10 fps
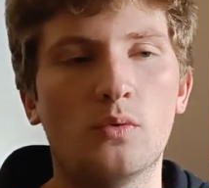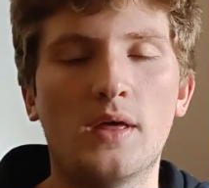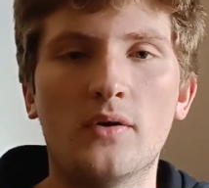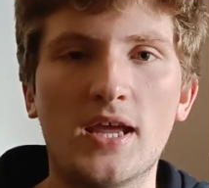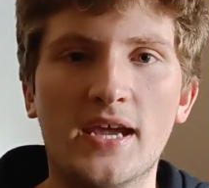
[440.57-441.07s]

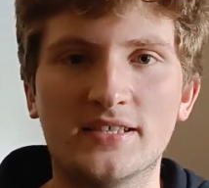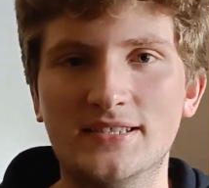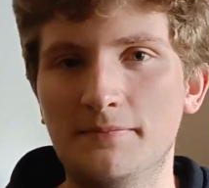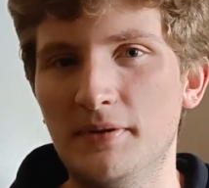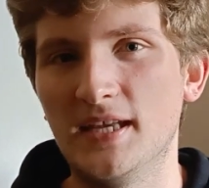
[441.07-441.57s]
without
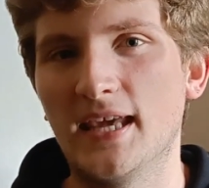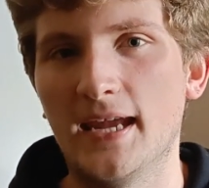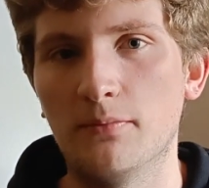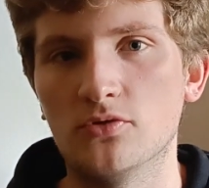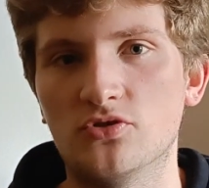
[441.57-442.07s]
actually being
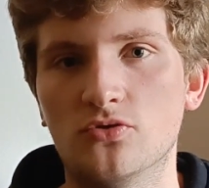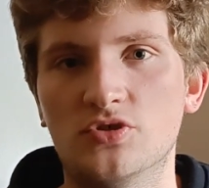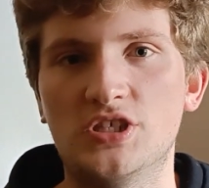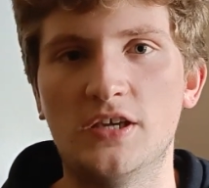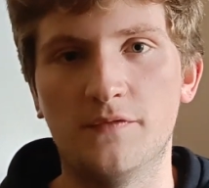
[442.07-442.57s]
able to
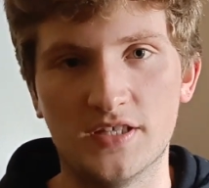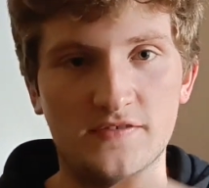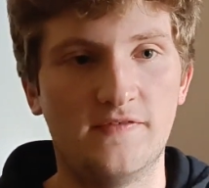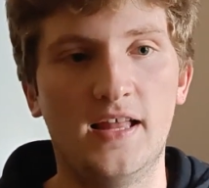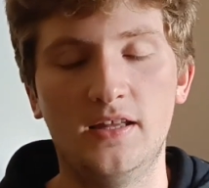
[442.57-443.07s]
see if it's
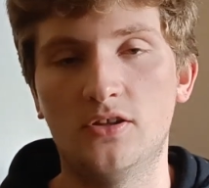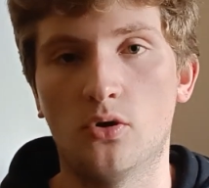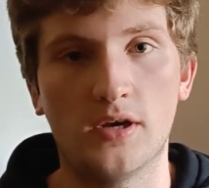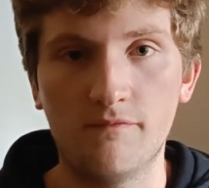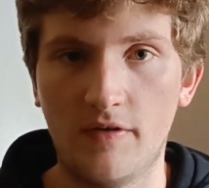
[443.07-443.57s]
valid
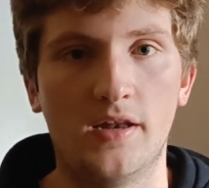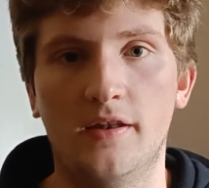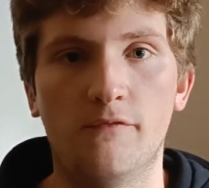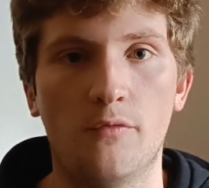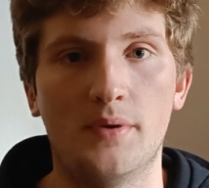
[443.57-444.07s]
or
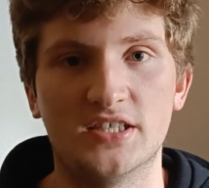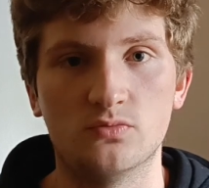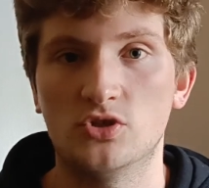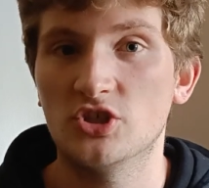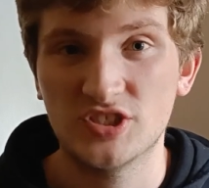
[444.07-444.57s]
invalid
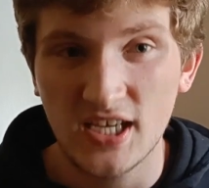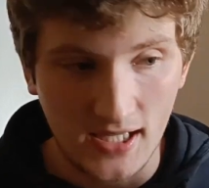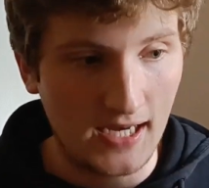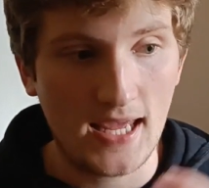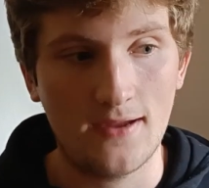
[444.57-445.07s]
information. We just
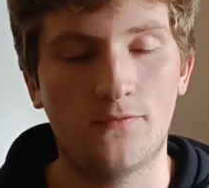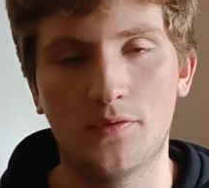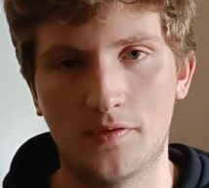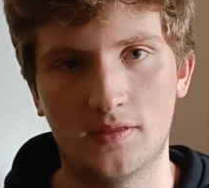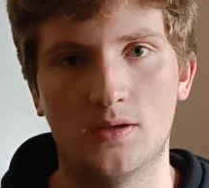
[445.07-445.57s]
take in
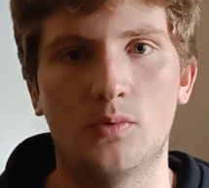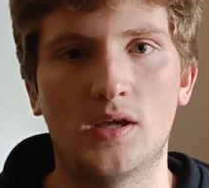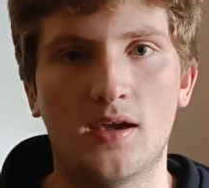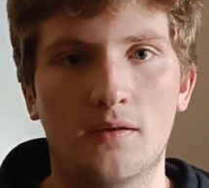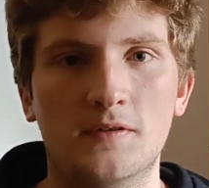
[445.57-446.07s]
everything that
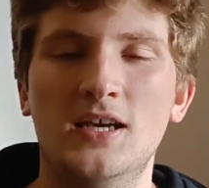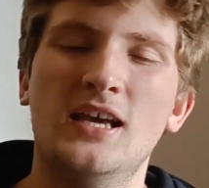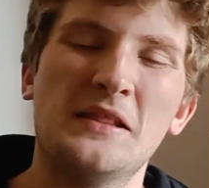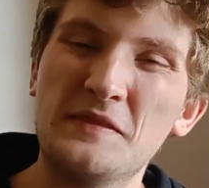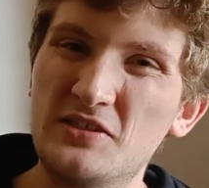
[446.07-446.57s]
we can.
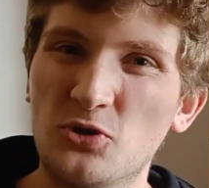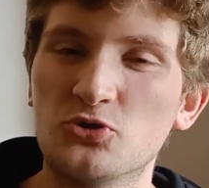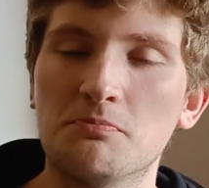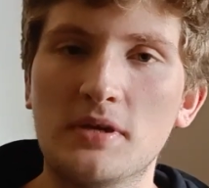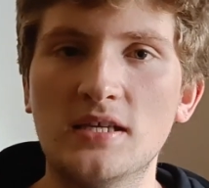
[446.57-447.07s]
This
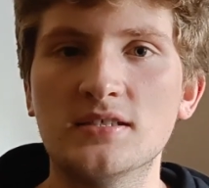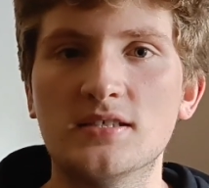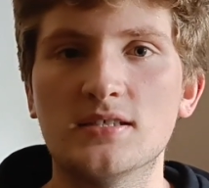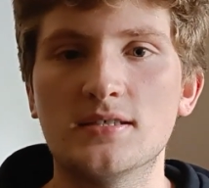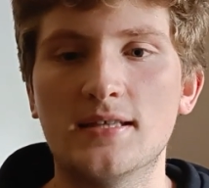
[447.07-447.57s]
also
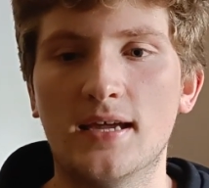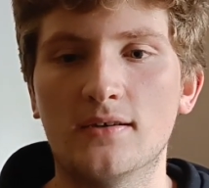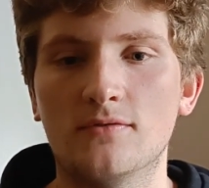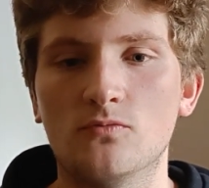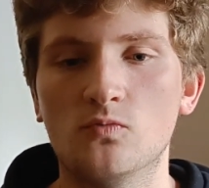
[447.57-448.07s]
means
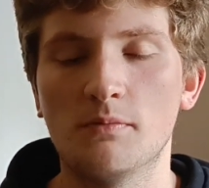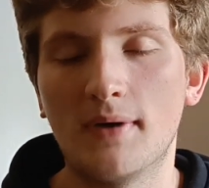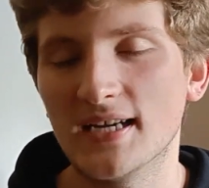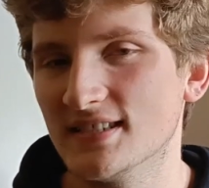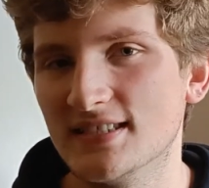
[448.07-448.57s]
that we
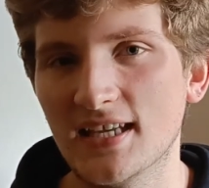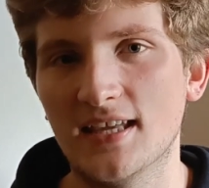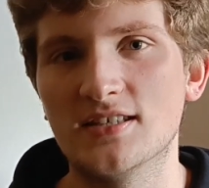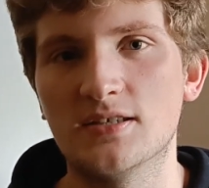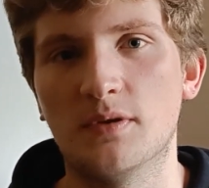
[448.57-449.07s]
might take
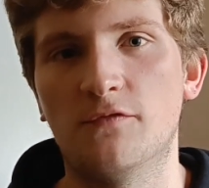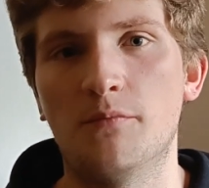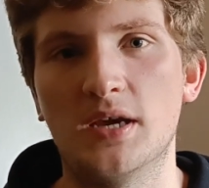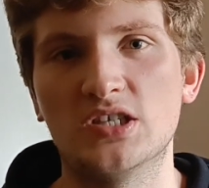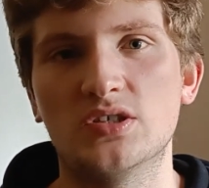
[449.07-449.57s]
in some
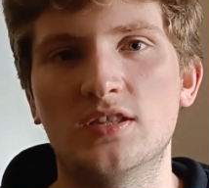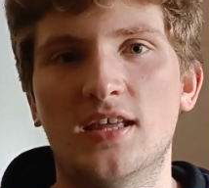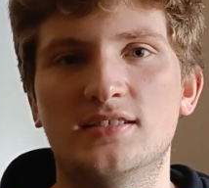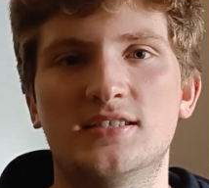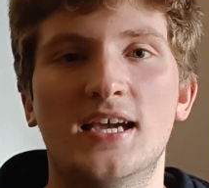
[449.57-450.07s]
information
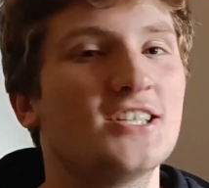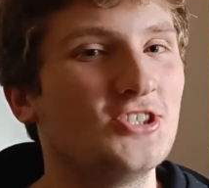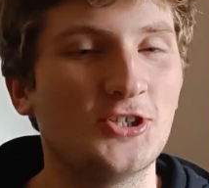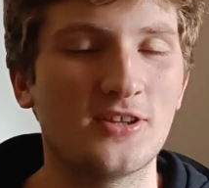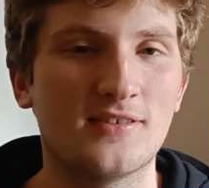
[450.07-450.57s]
that's
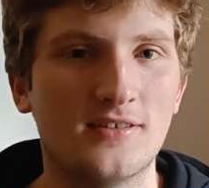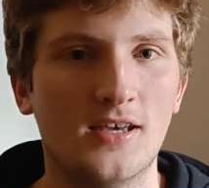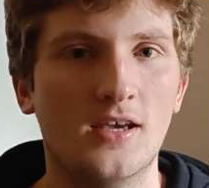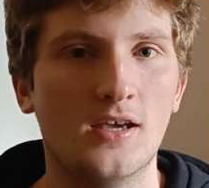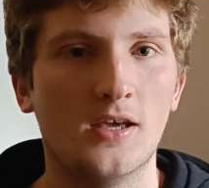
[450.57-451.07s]
actually not
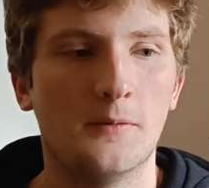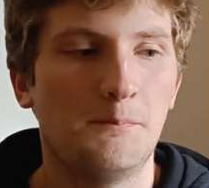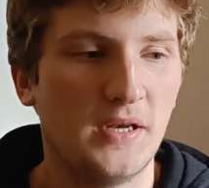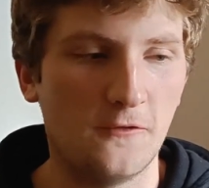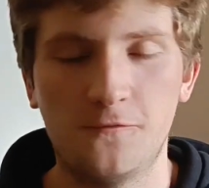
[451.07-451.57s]

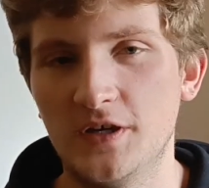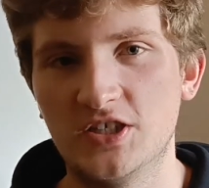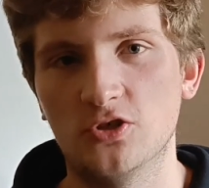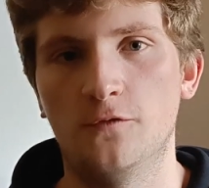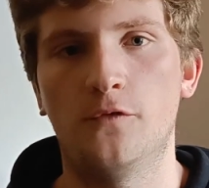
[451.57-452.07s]

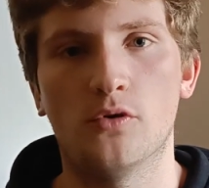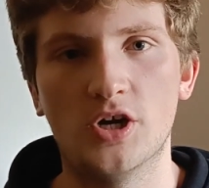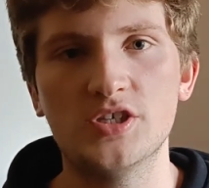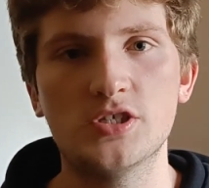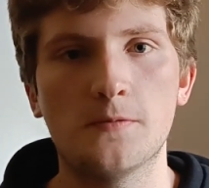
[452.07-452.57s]
beneficial for
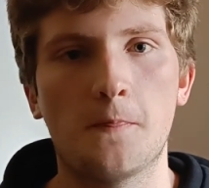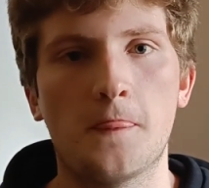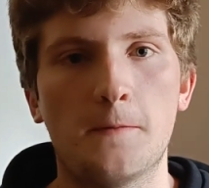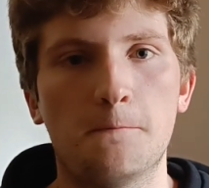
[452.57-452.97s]
us,